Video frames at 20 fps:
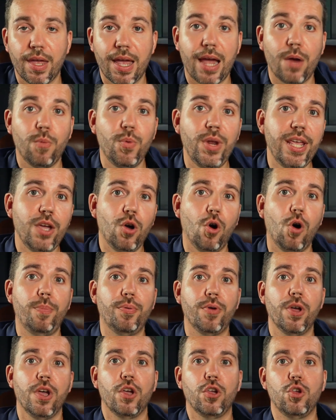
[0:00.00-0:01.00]
I really
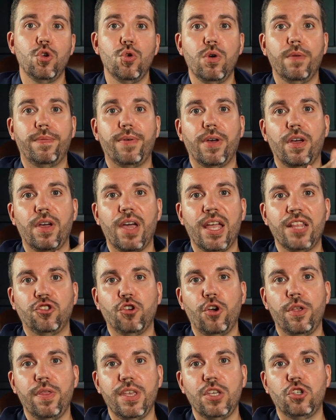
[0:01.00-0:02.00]
hope you have
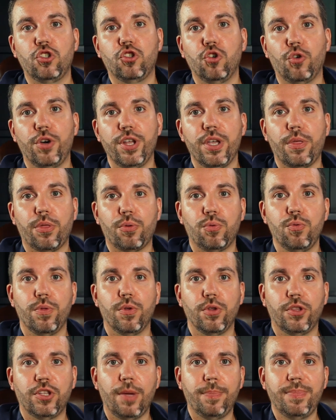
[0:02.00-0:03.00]
enjoyed this journey through
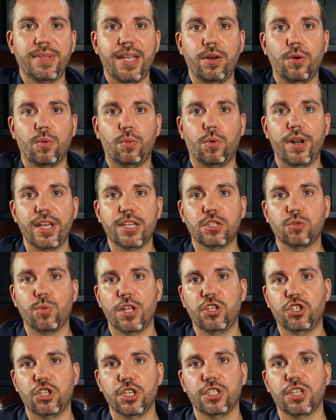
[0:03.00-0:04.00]
the top 10 Rolex
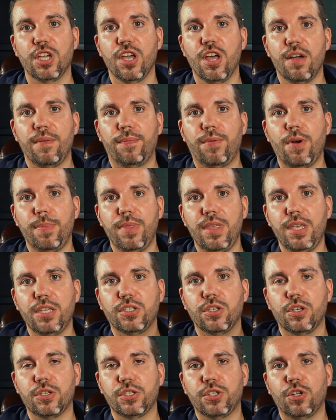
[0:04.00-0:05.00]
watches from
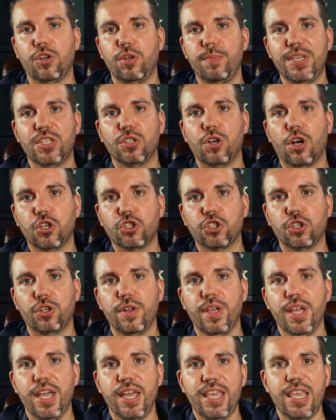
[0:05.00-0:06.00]
this Sotheby's
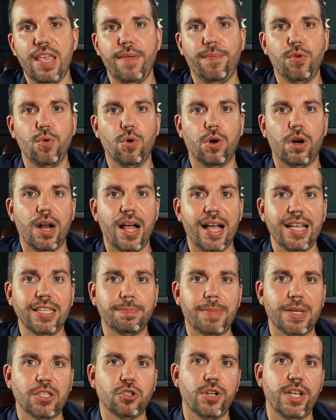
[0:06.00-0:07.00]
auction. If you are as
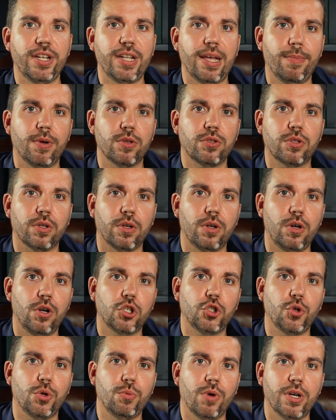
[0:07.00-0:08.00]
passionate about
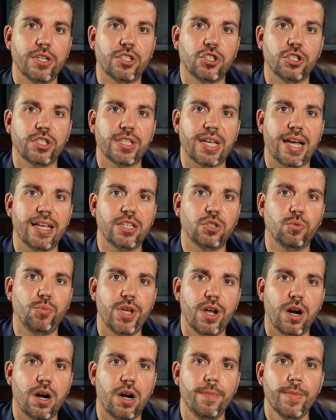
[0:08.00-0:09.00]
luxury watches as
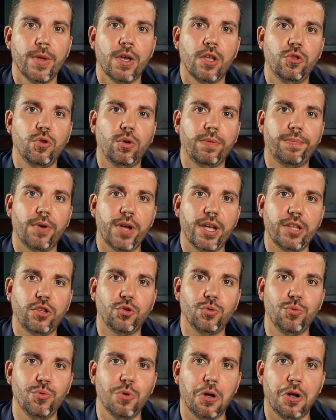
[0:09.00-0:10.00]
we are, don't forget
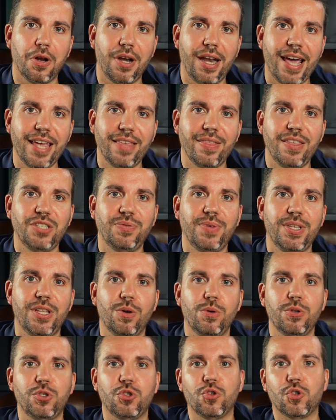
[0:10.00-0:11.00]
to like this
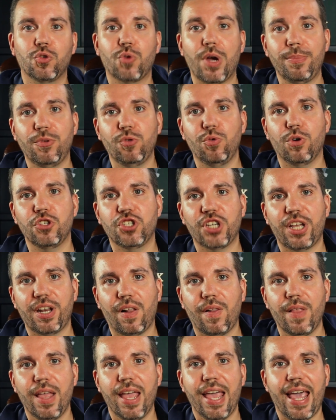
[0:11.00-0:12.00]
video, subscribe to our
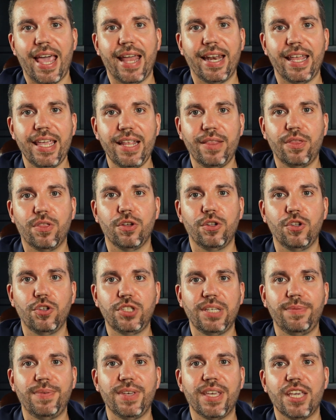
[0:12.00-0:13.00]
channel, and hit the
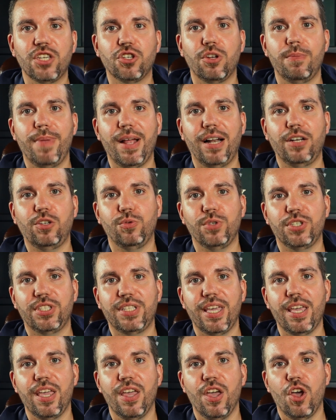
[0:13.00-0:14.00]
notification bell to
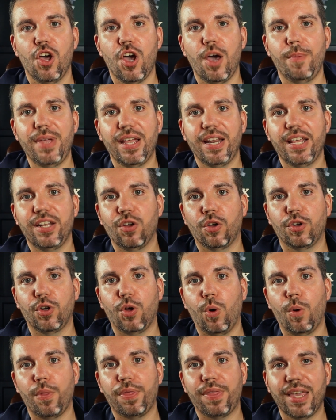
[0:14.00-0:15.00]
stay updated on
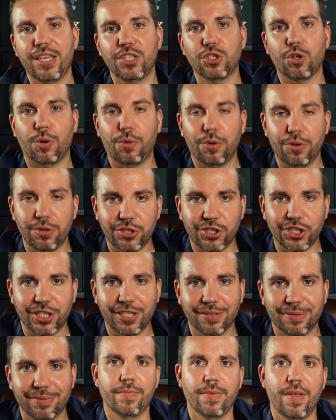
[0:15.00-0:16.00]
all things horology.
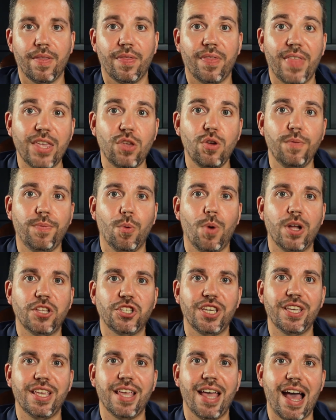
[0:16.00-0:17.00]
Thank you for
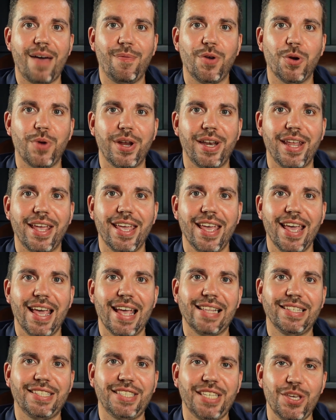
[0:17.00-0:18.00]
watching, have a great day,
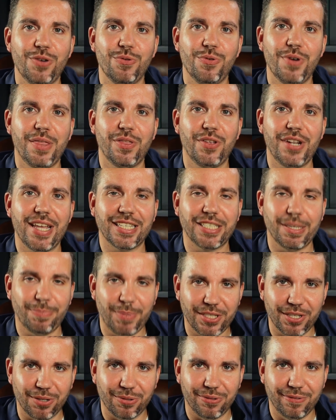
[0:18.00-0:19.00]
and see you in the next
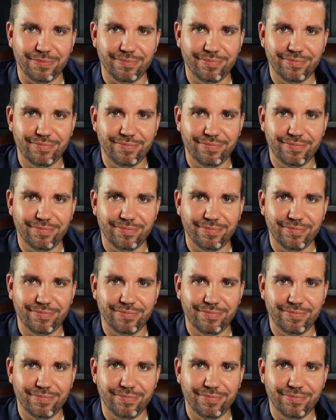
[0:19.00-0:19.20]
episode.